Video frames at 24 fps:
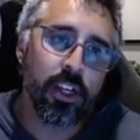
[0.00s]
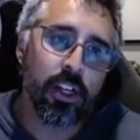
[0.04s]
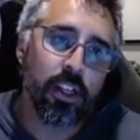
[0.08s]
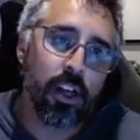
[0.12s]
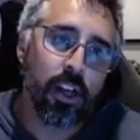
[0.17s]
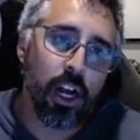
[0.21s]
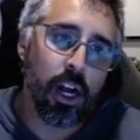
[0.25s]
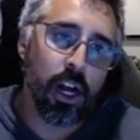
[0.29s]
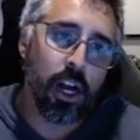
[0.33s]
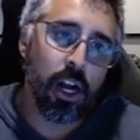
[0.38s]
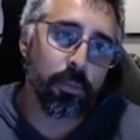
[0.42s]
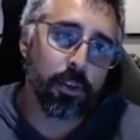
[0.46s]

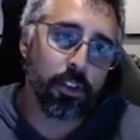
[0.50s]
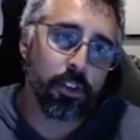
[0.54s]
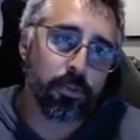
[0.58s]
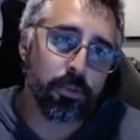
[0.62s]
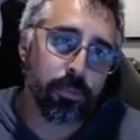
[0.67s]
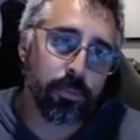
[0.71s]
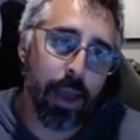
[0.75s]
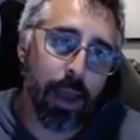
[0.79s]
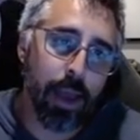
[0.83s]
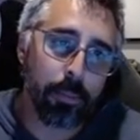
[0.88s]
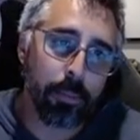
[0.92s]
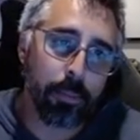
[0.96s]
Um, these
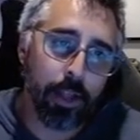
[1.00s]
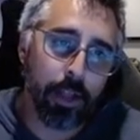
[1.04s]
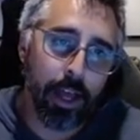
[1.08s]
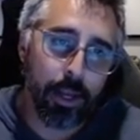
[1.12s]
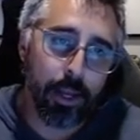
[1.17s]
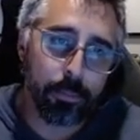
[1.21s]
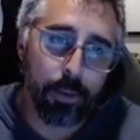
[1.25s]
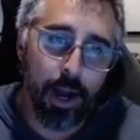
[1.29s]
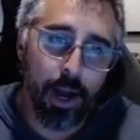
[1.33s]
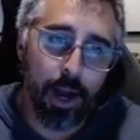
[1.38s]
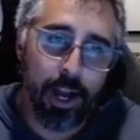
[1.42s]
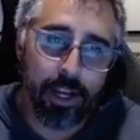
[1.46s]
matte
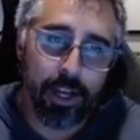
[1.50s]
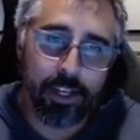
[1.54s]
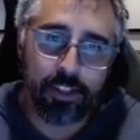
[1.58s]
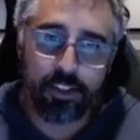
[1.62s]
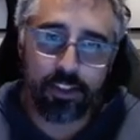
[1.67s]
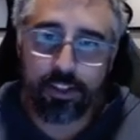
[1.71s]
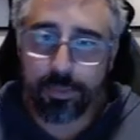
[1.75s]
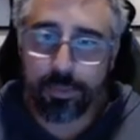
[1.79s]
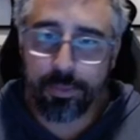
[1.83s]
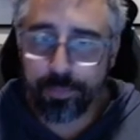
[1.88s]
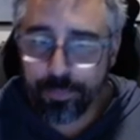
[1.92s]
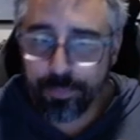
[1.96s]
black
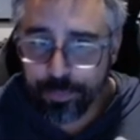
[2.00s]
pockets.